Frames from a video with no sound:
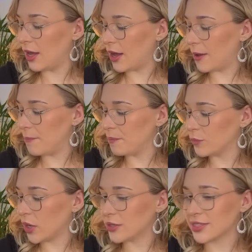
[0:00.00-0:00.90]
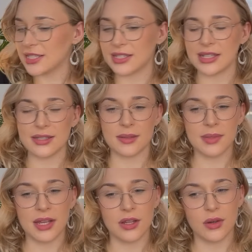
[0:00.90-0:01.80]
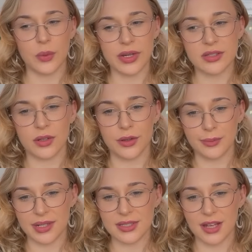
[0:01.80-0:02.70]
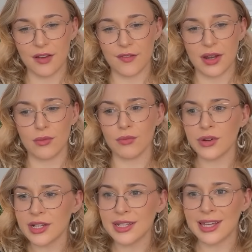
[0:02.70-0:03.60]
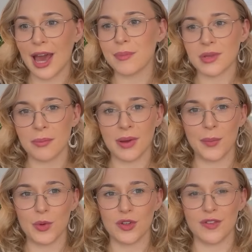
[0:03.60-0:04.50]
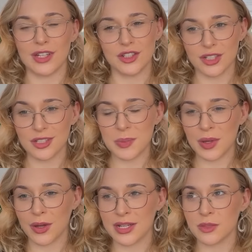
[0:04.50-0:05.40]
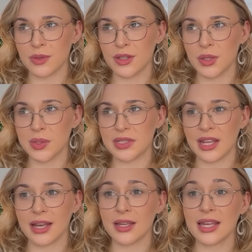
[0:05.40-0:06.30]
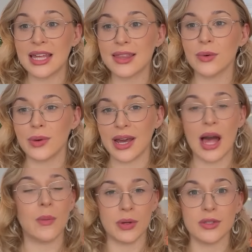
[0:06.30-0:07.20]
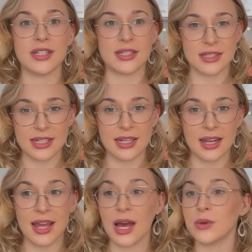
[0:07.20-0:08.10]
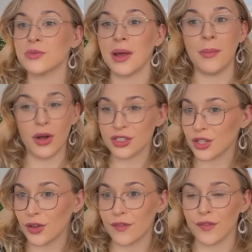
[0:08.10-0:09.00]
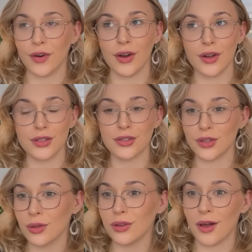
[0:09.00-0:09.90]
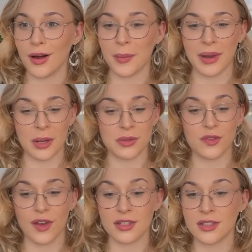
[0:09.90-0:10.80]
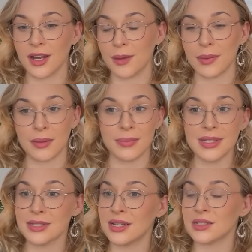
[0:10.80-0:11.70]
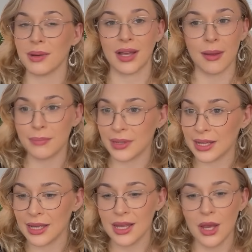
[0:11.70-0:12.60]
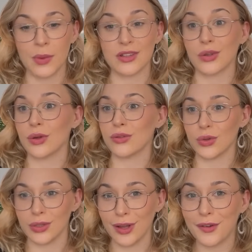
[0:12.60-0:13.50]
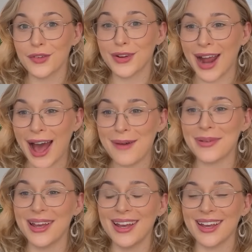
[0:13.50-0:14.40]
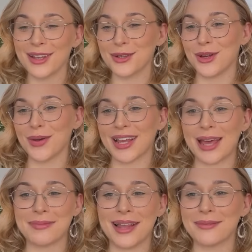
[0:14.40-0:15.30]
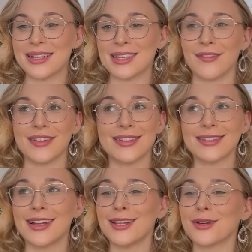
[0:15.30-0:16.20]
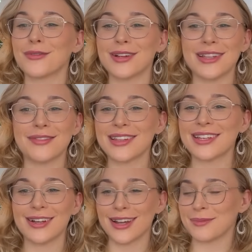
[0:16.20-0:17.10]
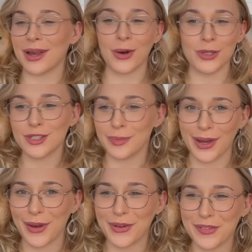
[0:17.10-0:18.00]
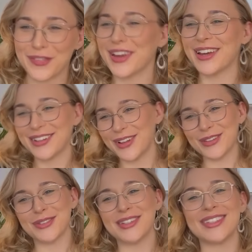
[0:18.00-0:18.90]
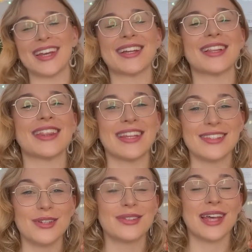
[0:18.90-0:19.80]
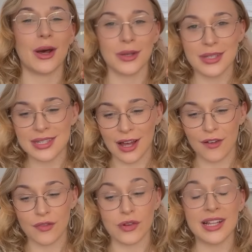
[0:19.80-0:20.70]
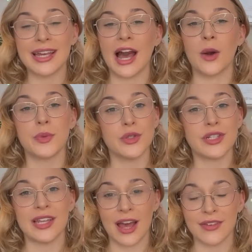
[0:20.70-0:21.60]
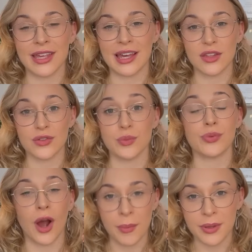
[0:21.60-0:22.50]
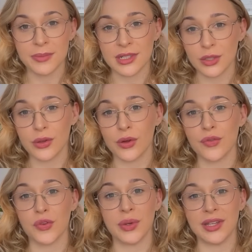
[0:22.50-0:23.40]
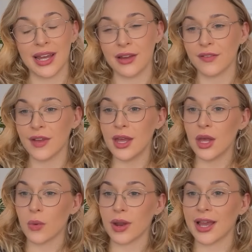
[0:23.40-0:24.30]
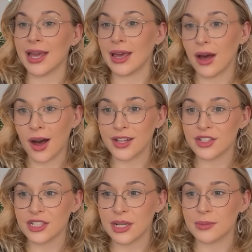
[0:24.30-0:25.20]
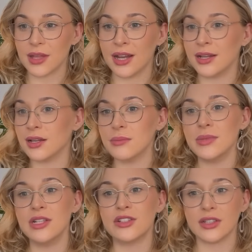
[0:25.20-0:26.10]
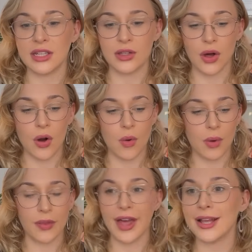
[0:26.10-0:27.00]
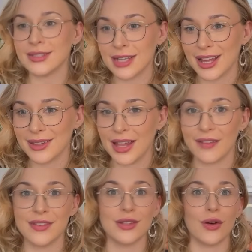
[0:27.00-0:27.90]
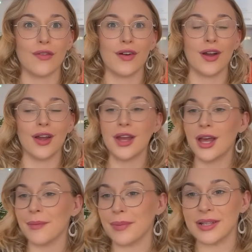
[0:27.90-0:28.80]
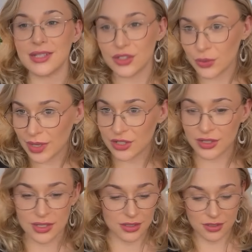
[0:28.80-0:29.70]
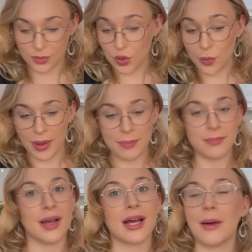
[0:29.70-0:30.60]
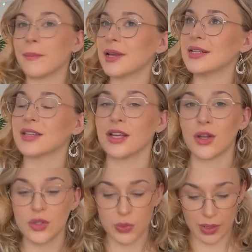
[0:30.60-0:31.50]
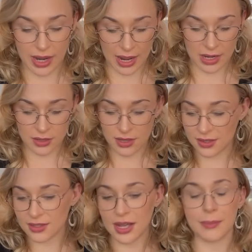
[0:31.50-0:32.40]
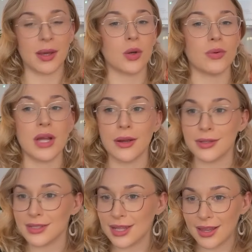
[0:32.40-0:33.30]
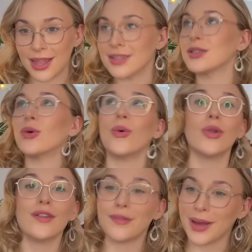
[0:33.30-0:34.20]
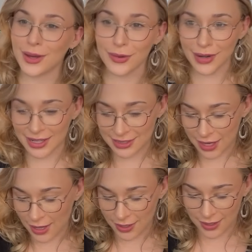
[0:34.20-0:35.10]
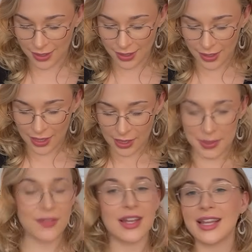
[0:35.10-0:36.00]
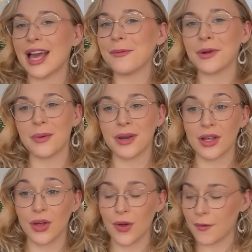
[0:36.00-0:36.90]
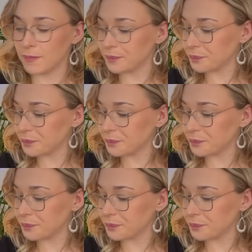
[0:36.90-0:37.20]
What I was going to say is something I always told myself, and it really kept up my motivation, to be honest with you, is like, either way, I will succeed. And that was my motto for so long when I was first starting up my business, my company, when I was going through a lot of crap, you know, and I kept telling myself, this is going to look really, really good in my autobiography, you know. So it's like the things that you tell yourself really help you to navigate through problems that you go through in life. When I hit hardships, I didn't immediately go, well, that's it, life is over. My situation is just, you know, my company is going to go to an end. That's it. My career is, that's all of my career done. I'm never going to get where I want to go.